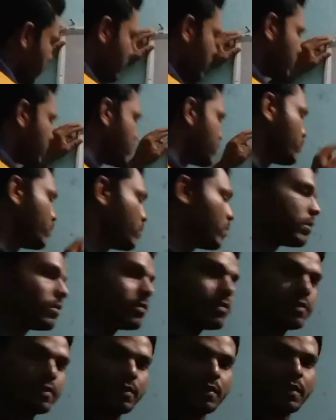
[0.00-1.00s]

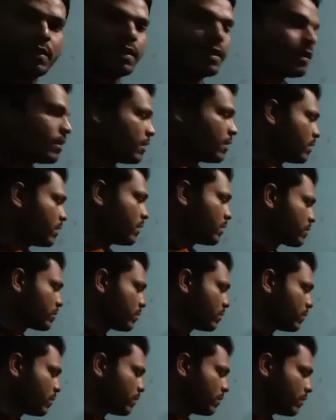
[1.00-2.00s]
students.
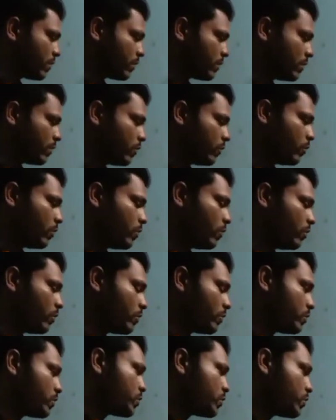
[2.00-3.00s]
So you
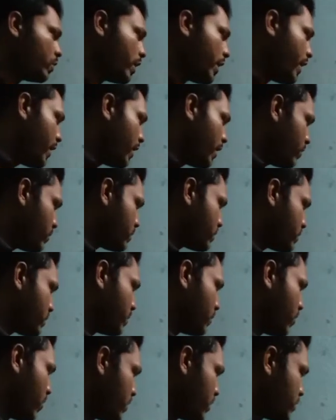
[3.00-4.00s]
should have some
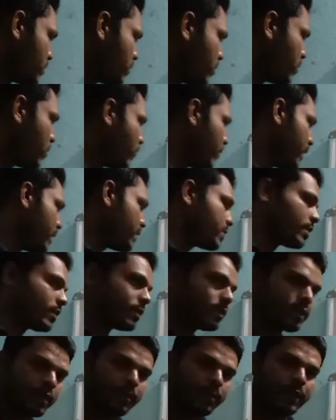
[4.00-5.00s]
knowledge about valency.
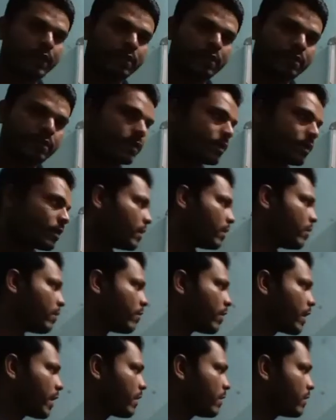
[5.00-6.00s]
That means
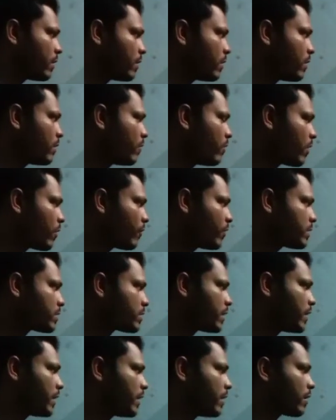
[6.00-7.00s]
what we
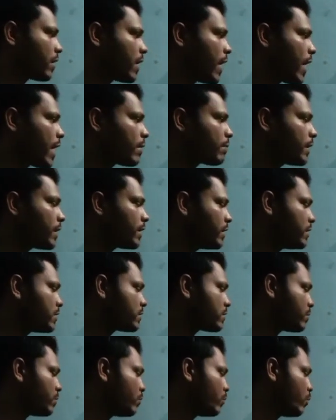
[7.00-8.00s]
said, carbon is
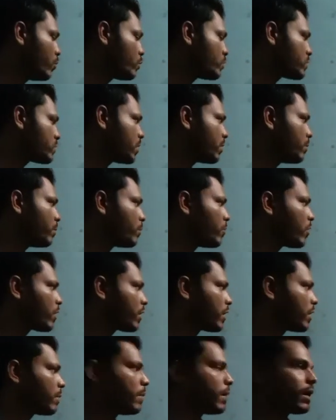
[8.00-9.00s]
most
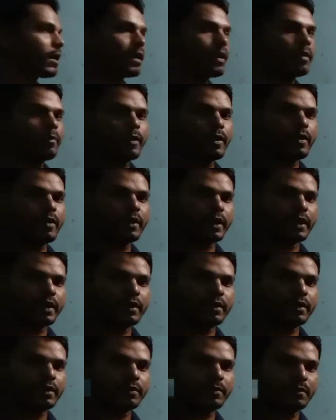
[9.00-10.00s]
important part of organic
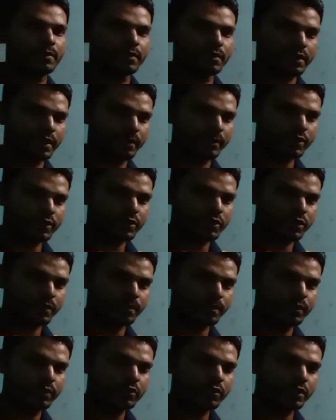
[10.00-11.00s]
chemistry.
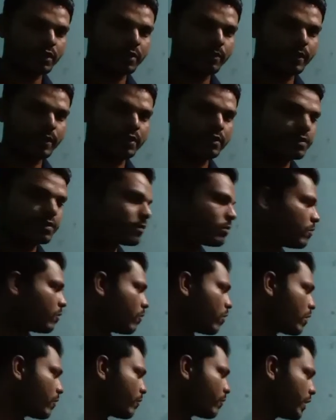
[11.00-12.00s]
So that means
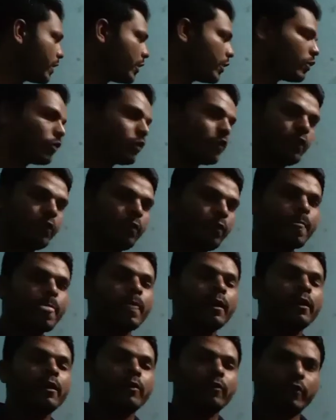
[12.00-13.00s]
what we need to do,
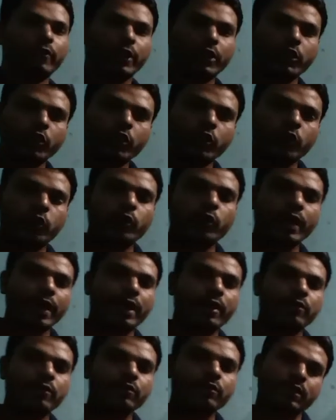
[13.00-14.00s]
we need to
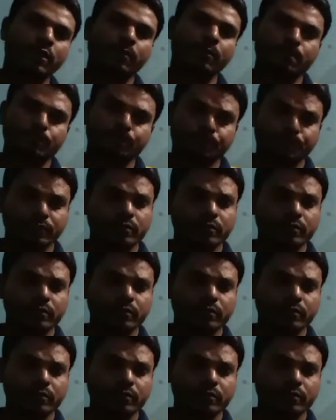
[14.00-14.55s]
have some